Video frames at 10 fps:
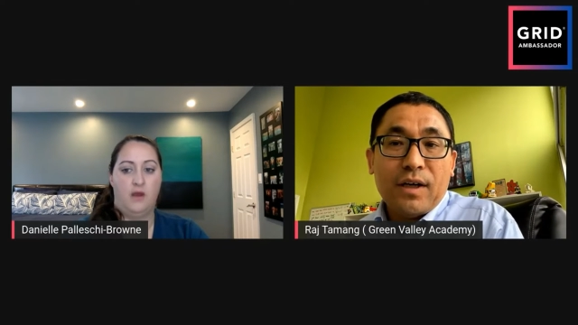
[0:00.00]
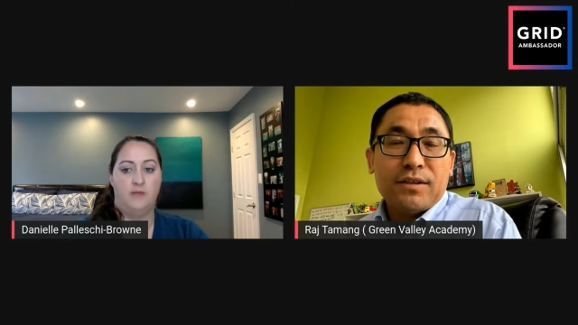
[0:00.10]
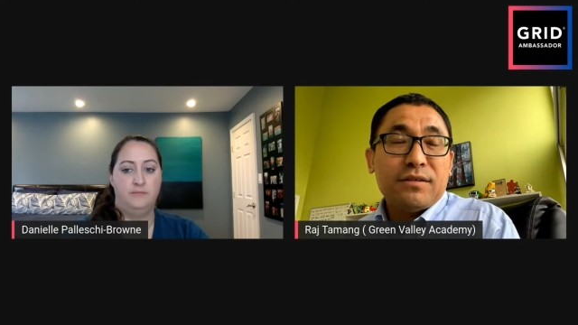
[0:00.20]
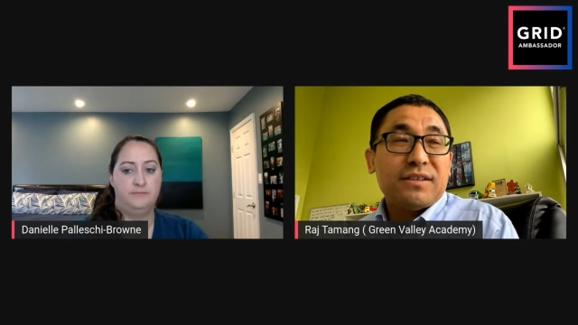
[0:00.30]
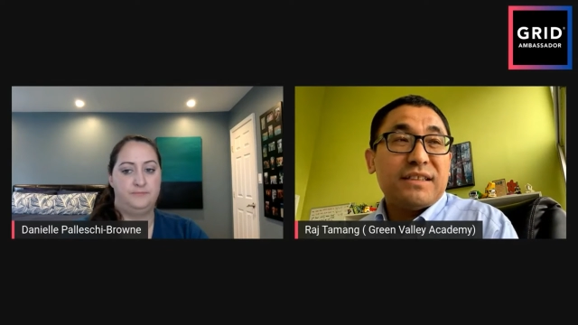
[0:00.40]

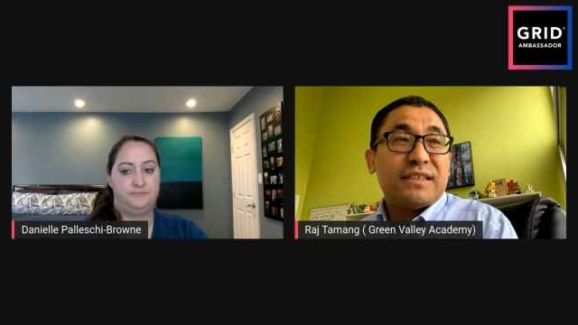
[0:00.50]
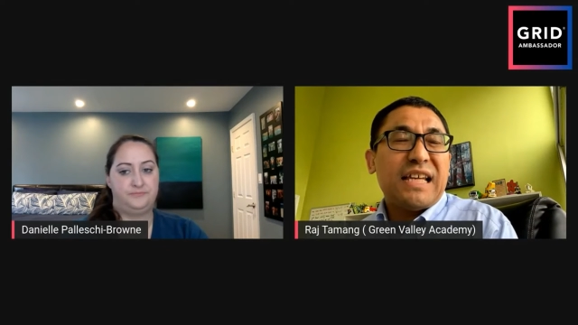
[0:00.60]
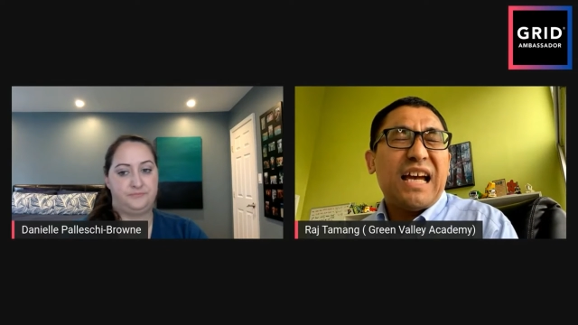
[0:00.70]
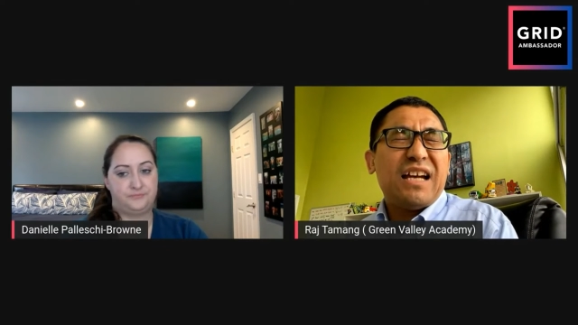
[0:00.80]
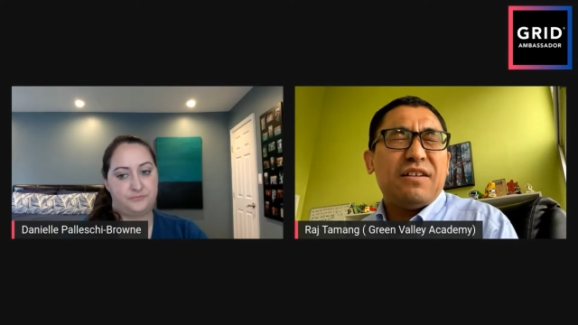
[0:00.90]
Speaker 1: also
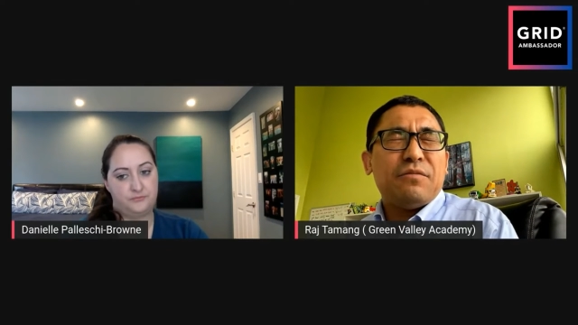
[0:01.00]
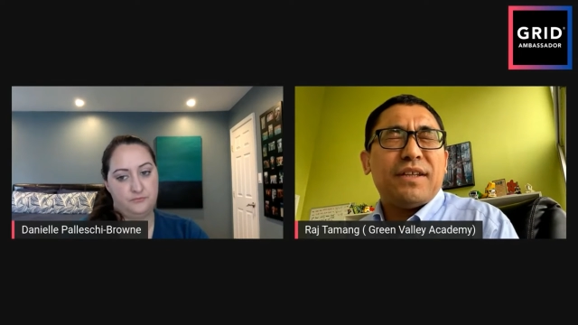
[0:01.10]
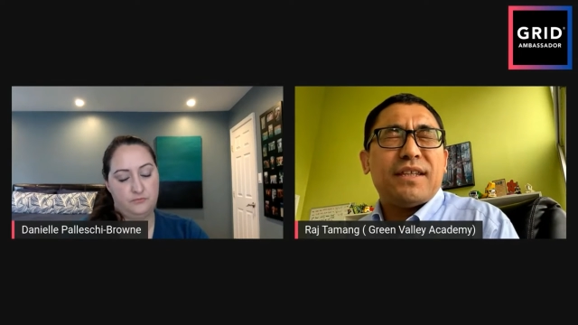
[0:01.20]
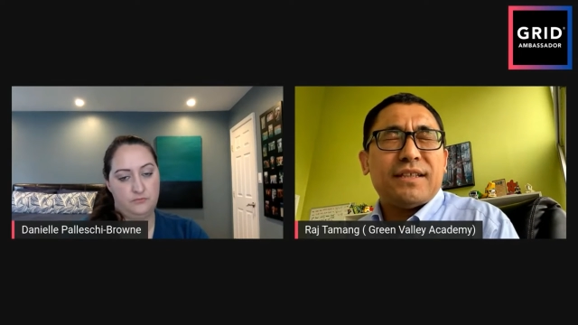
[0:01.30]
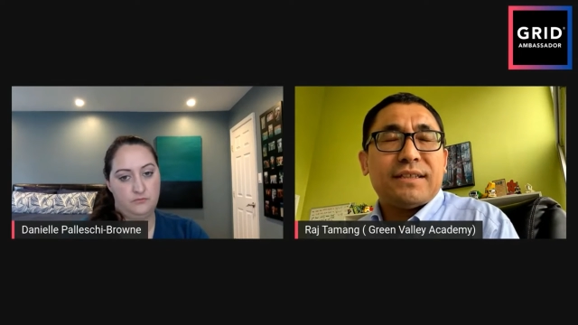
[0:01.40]

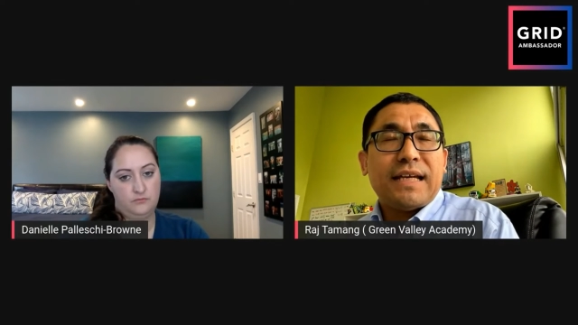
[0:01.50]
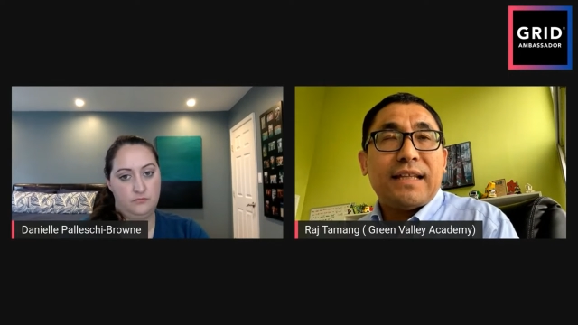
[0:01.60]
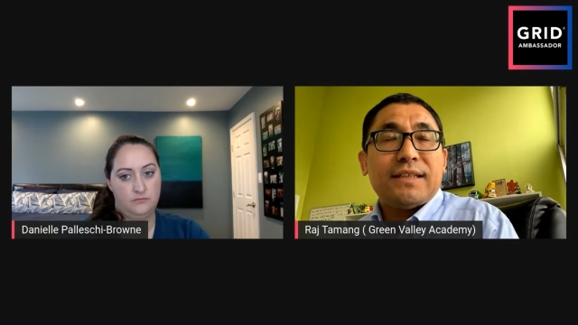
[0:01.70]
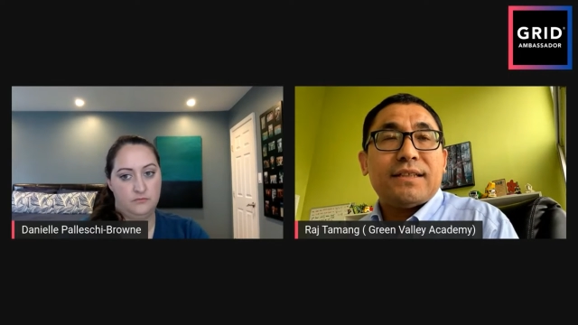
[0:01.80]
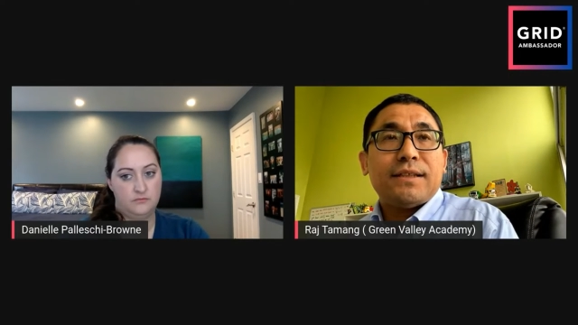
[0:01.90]
with the
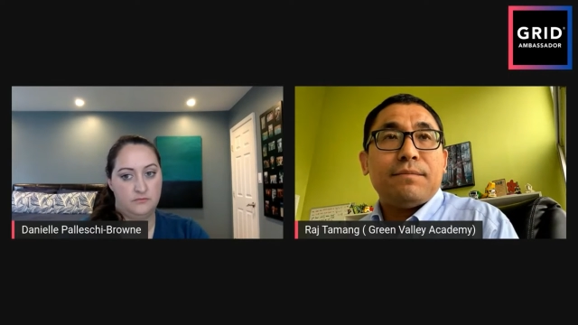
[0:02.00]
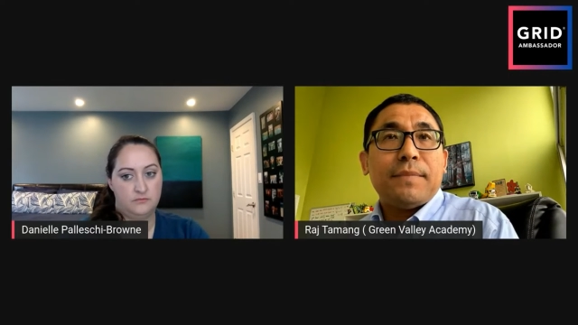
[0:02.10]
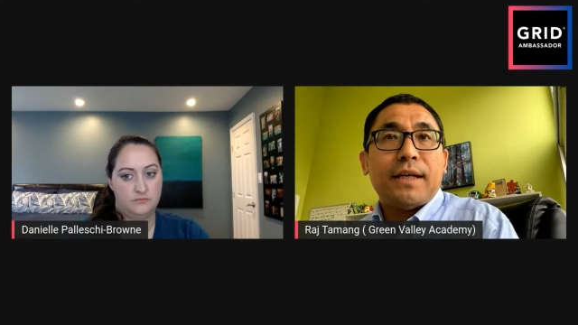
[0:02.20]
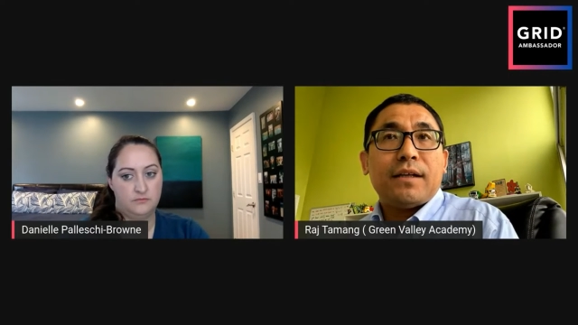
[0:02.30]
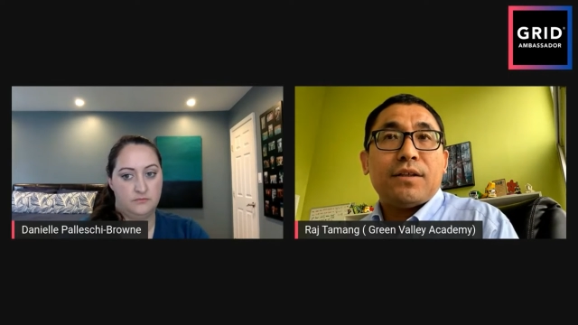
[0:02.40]
standing seam
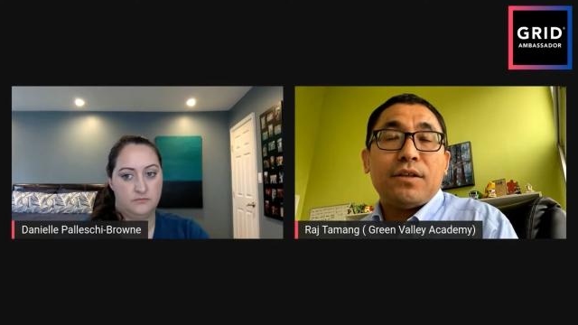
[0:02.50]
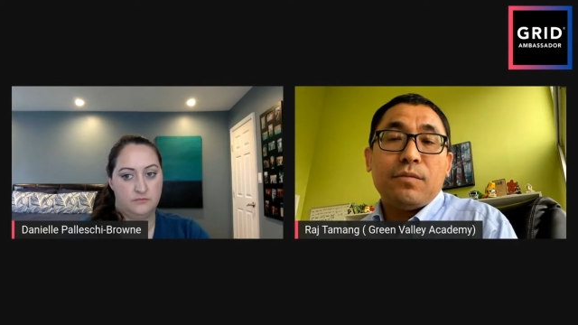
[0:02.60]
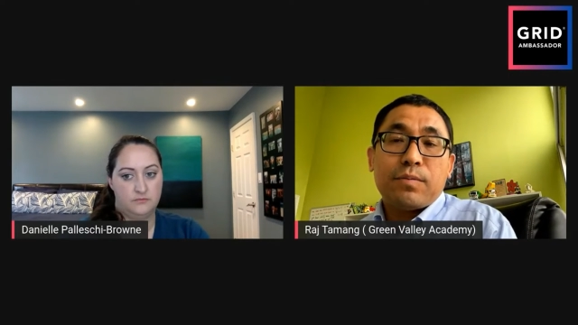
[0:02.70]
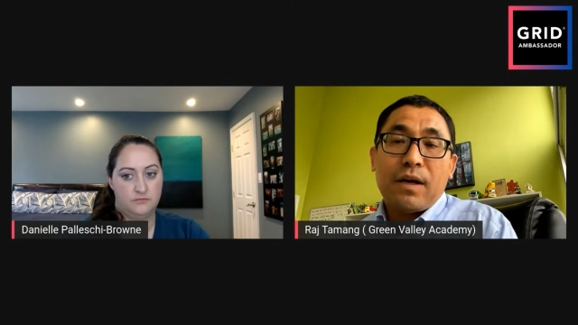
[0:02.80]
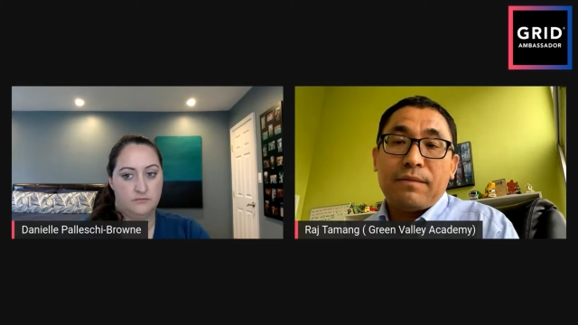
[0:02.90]
metal,
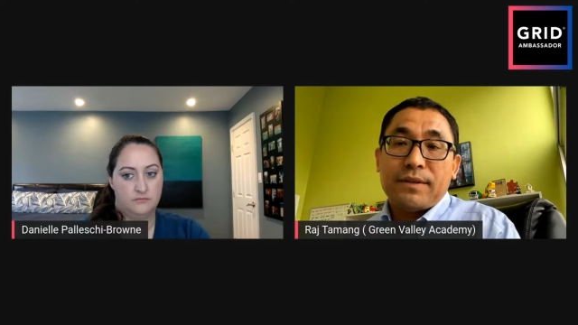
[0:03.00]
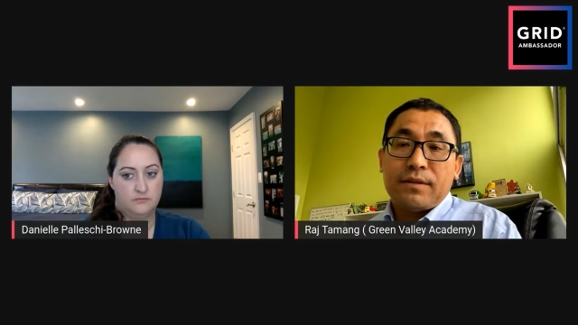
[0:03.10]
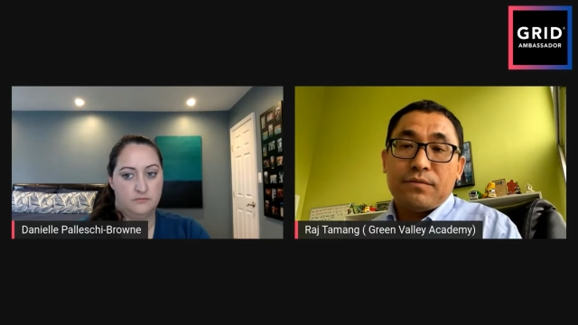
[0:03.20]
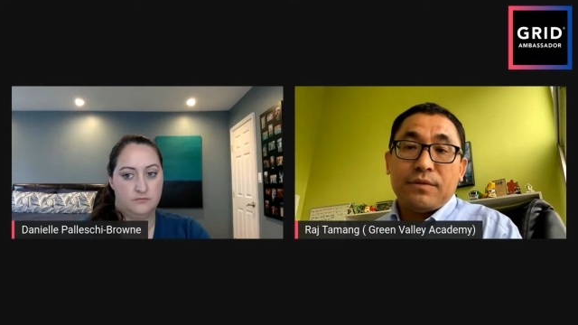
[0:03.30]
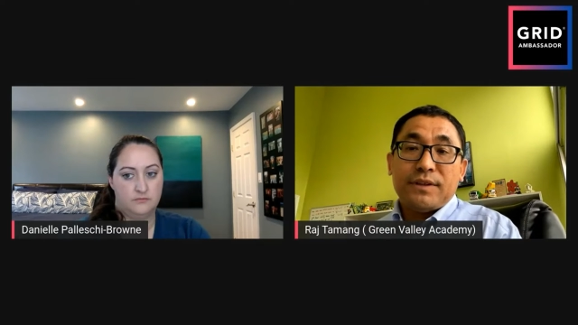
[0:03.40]
you probably
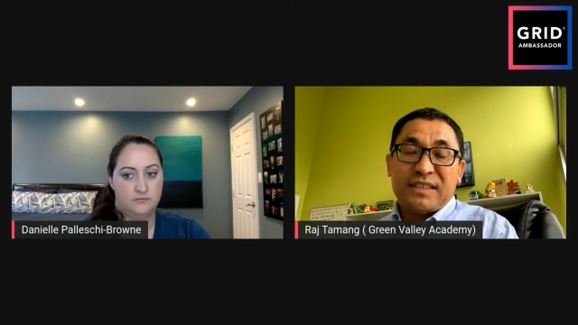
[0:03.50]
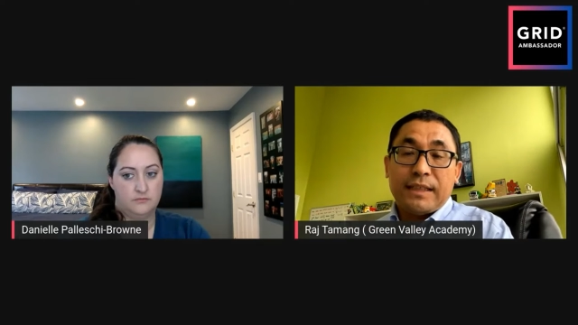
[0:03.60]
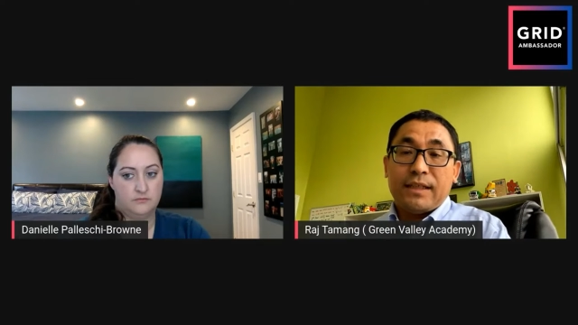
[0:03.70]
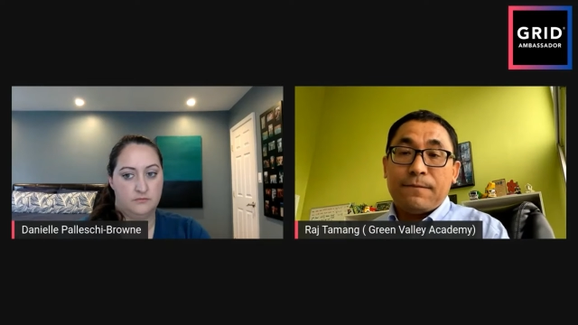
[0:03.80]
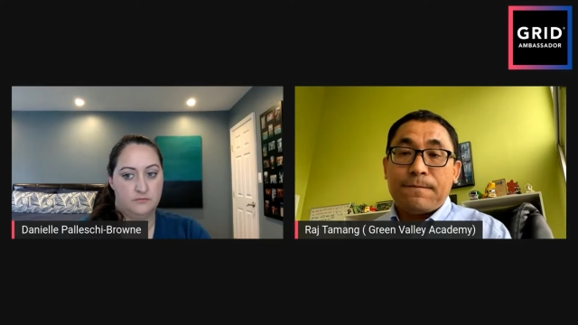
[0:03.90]
will
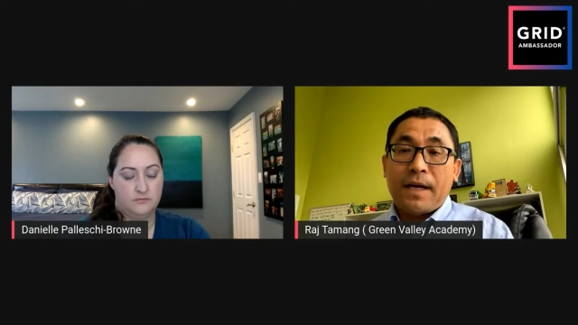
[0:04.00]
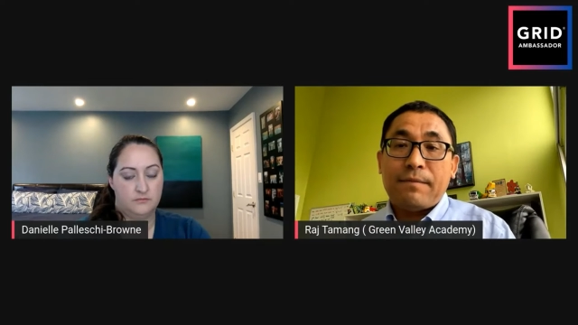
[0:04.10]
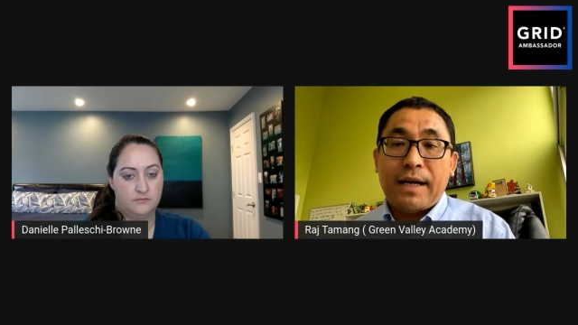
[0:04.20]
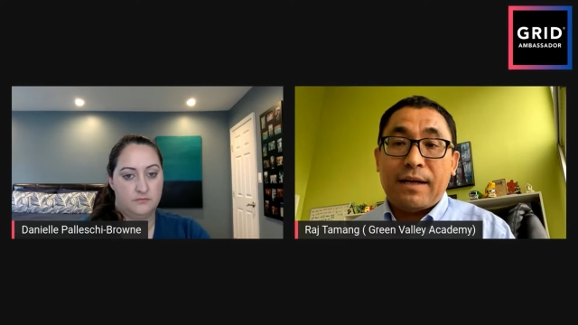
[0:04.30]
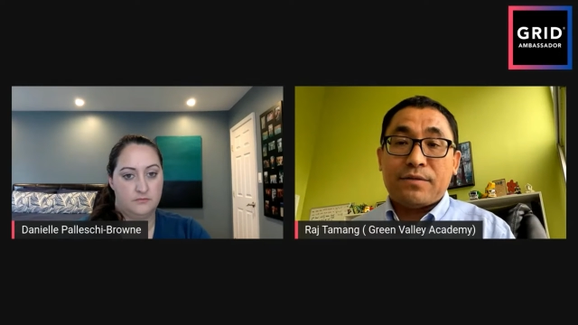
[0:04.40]
see it in
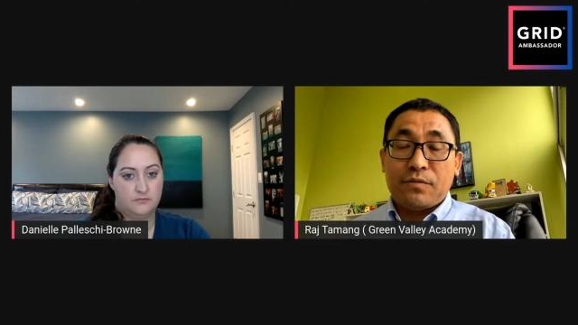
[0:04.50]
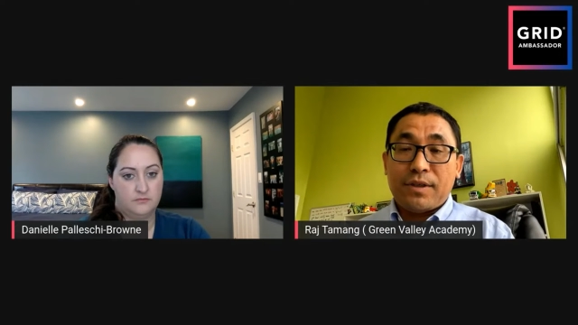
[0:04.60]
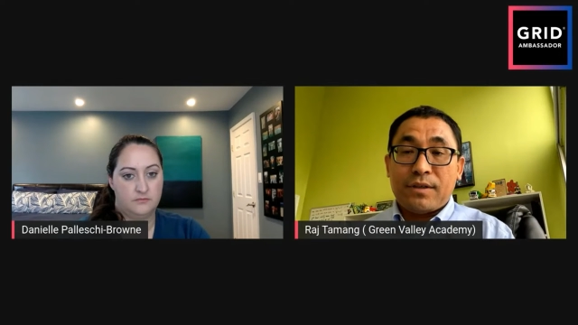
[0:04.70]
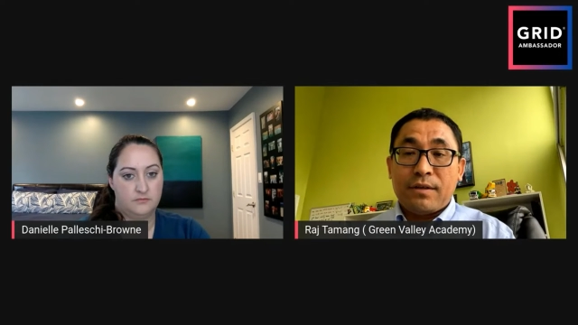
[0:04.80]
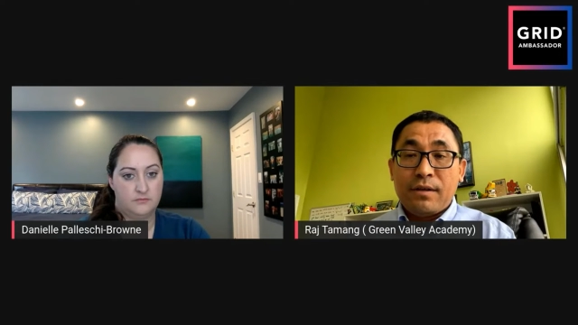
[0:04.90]
farmhouse
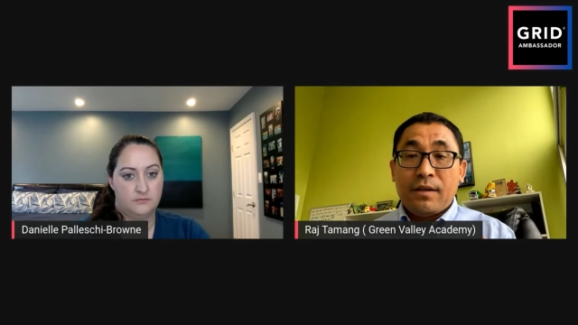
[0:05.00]
where